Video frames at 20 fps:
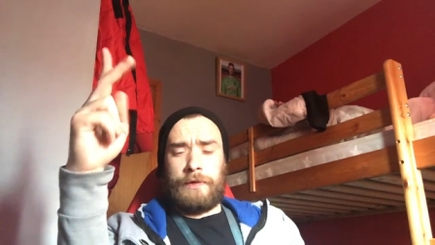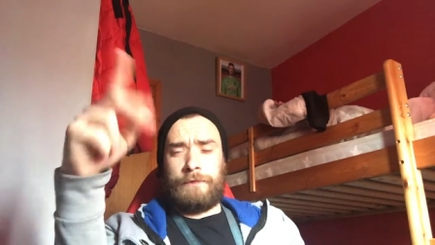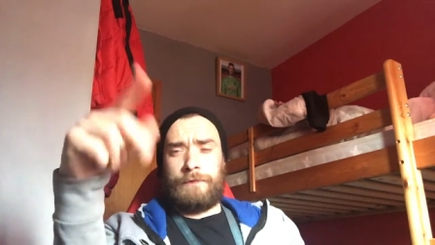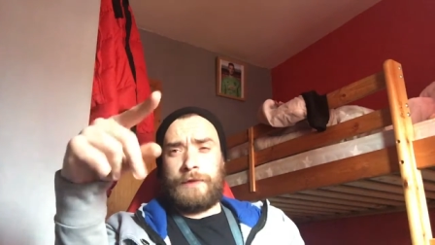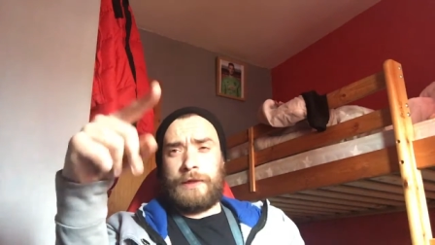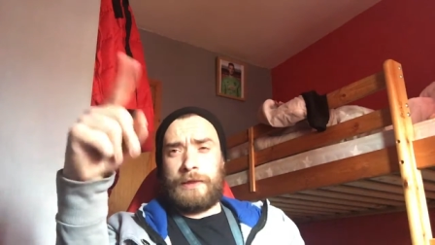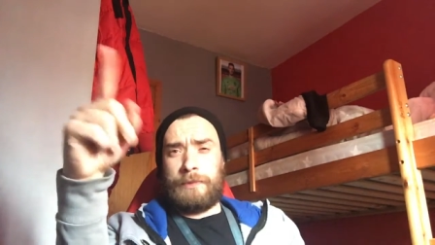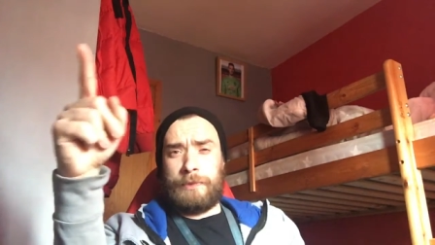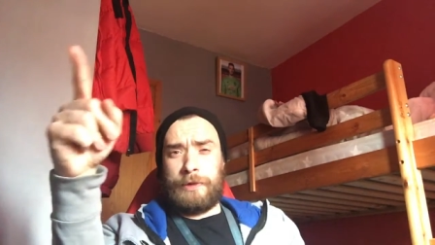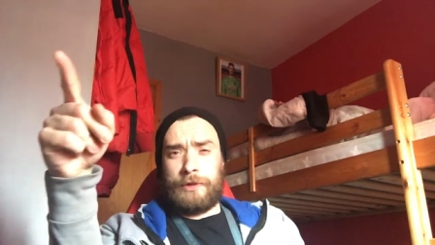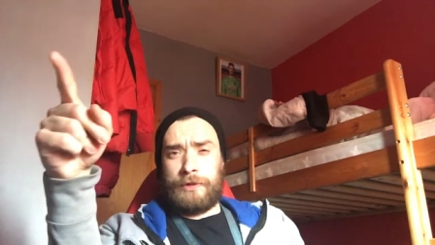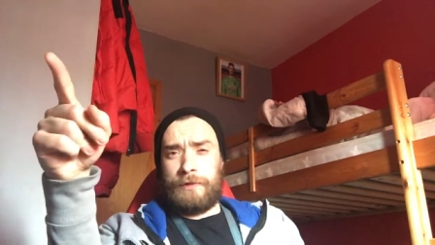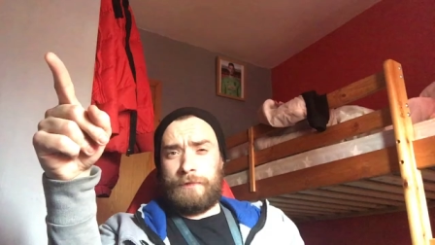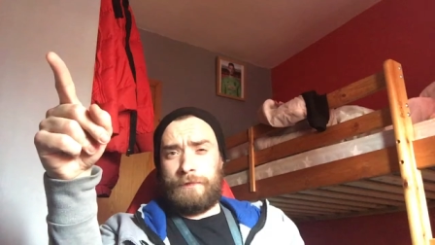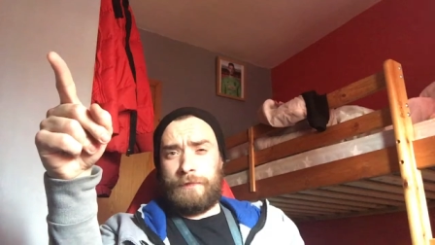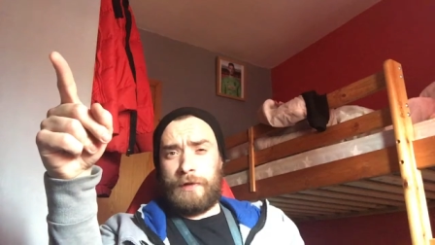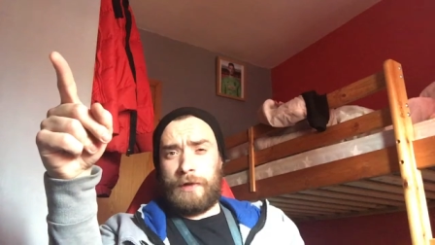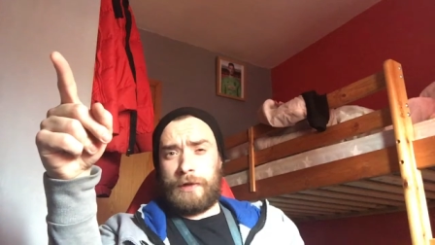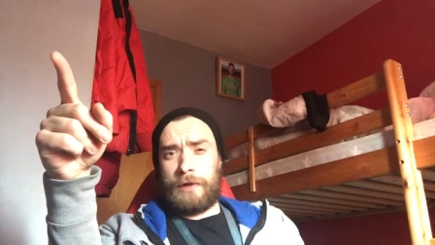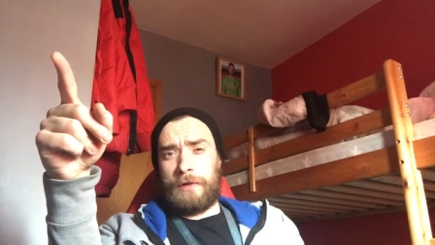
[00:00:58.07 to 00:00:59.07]
I think I mentioned the
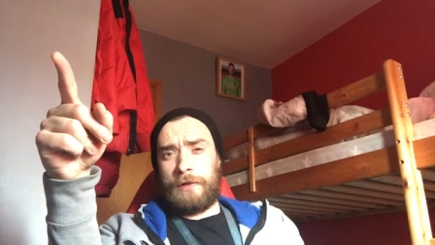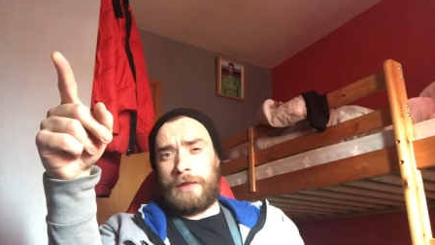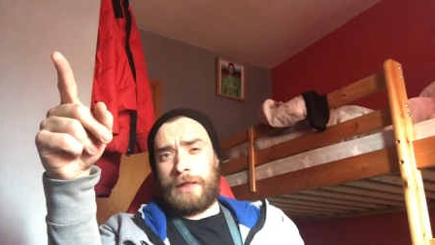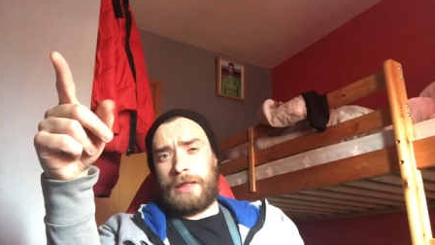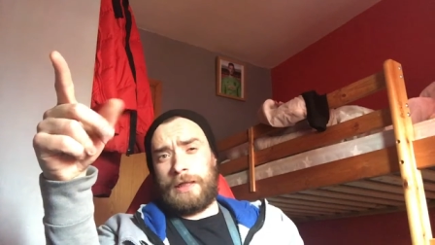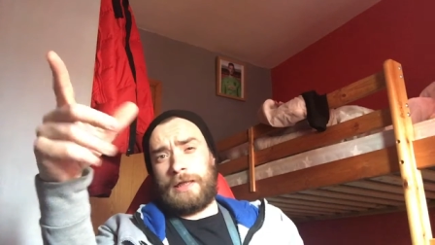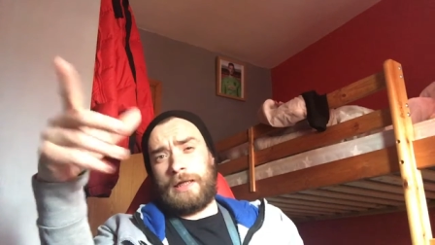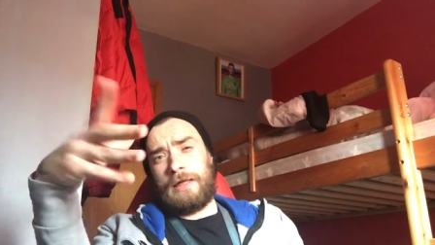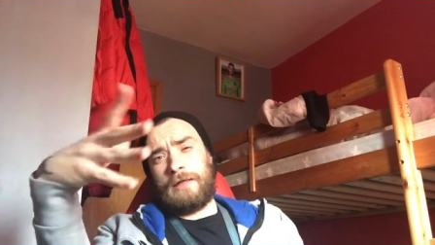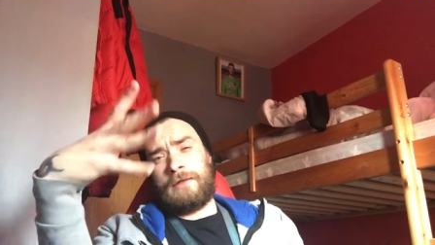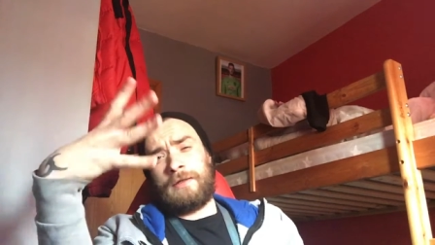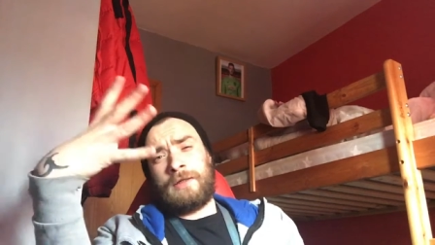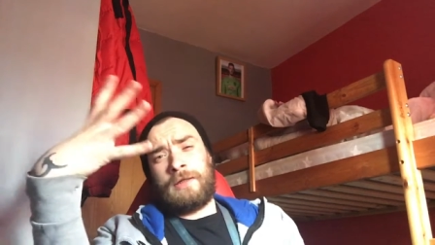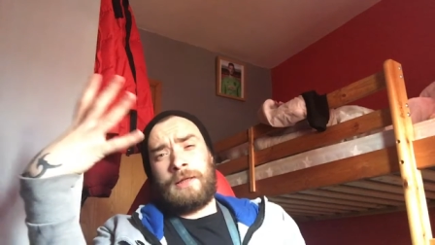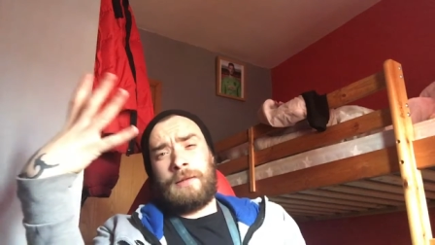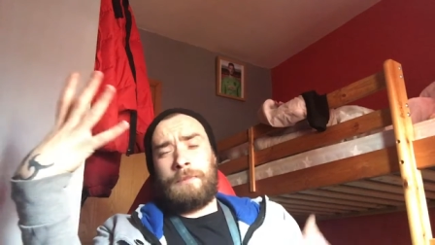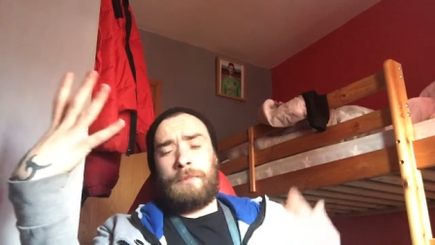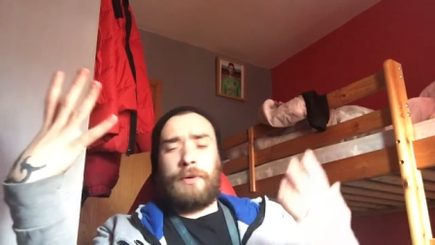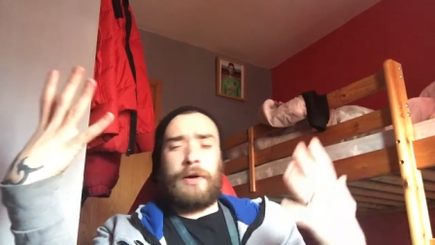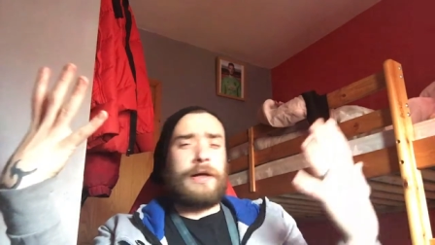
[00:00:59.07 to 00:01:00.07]
flight going out there,
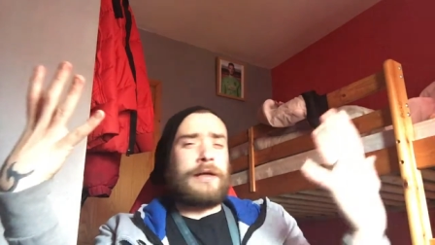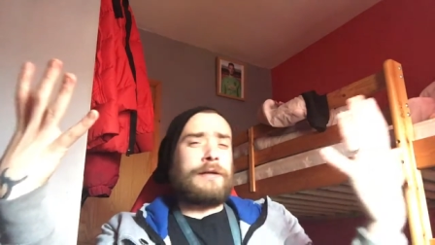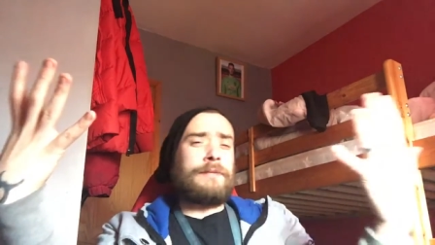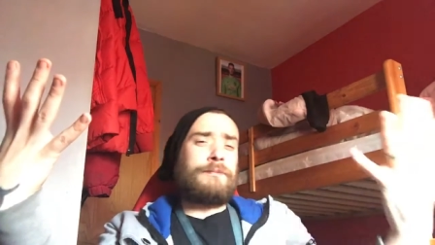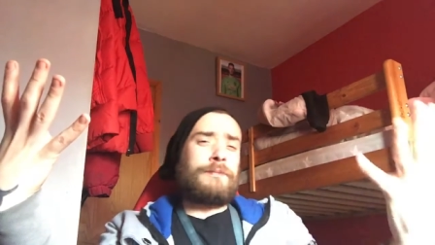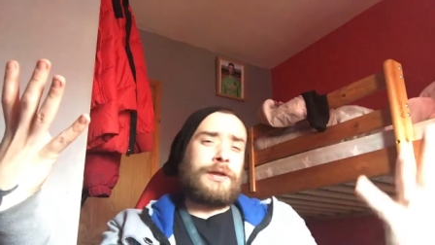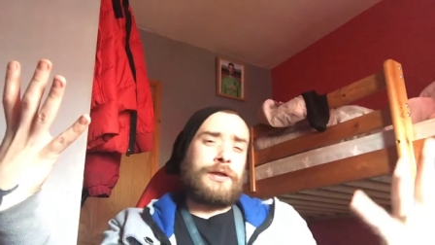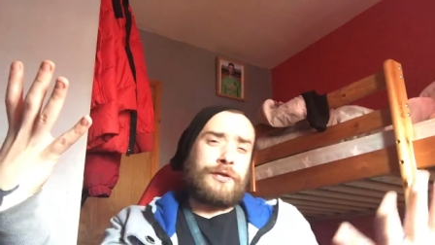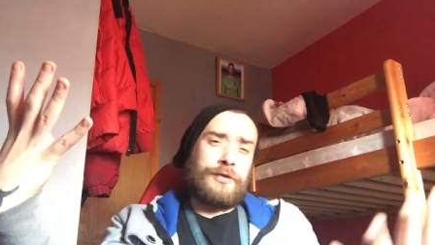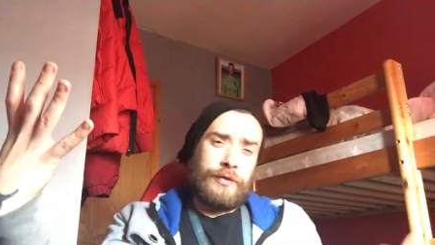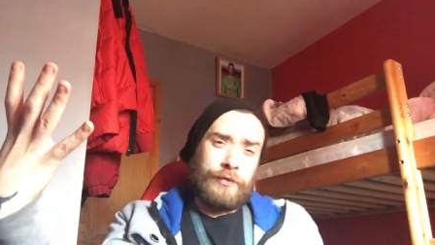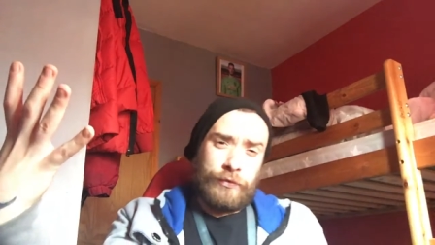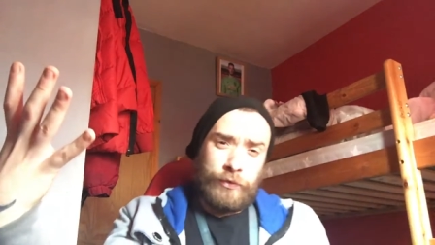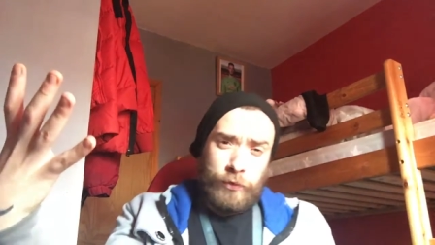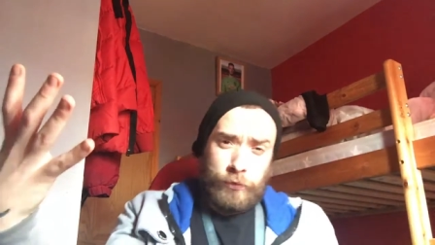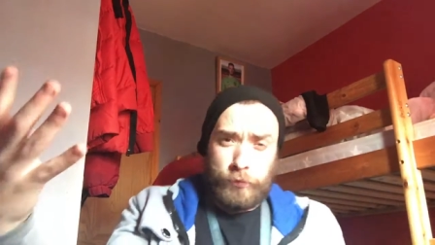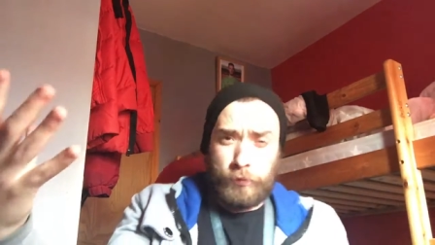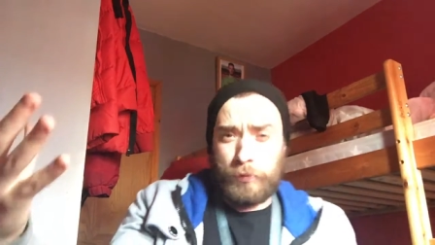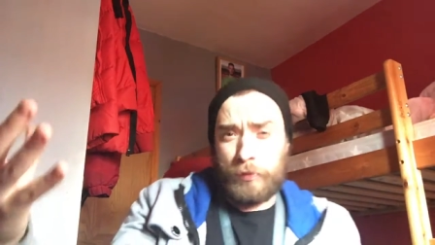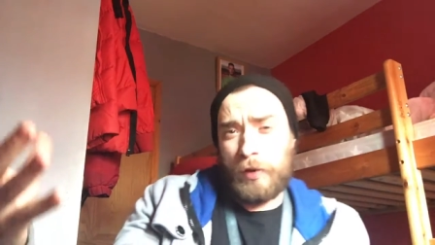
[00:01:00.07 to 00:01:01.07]
but I didn't mention the
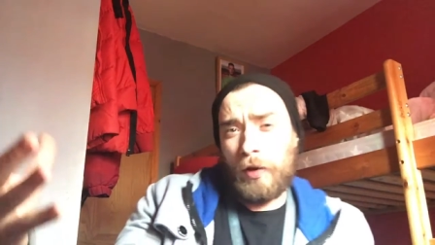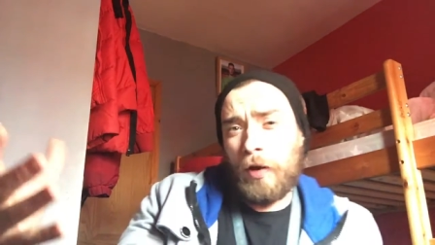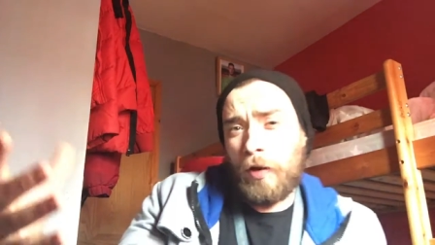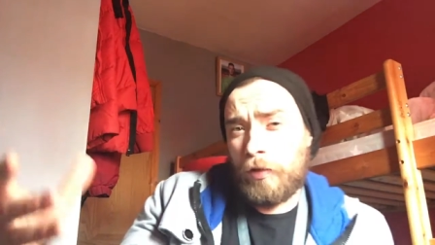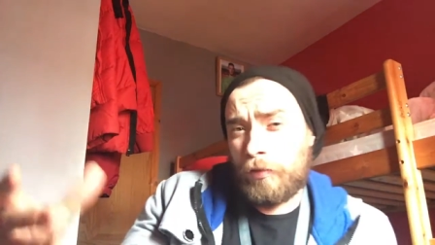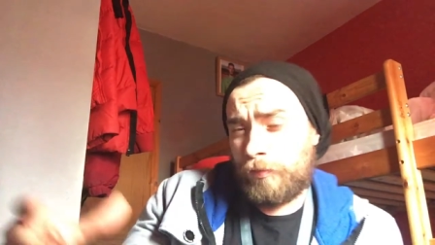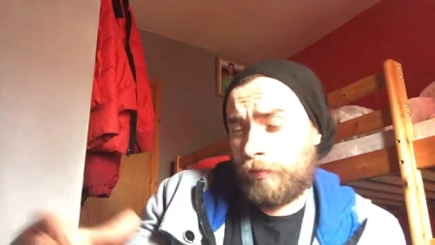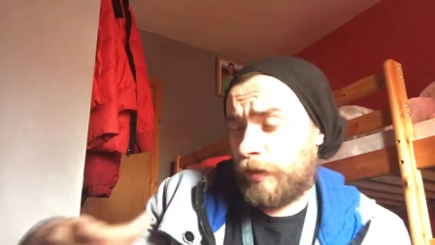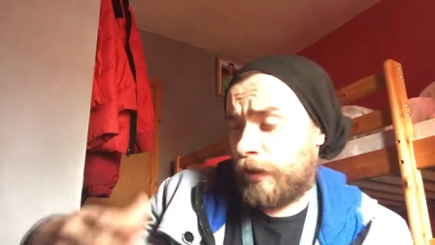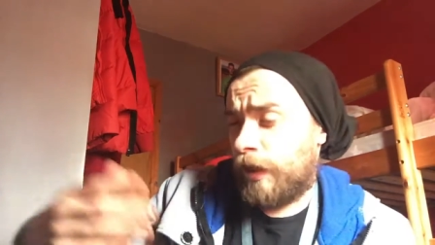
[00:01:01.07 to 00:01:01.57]
total cost.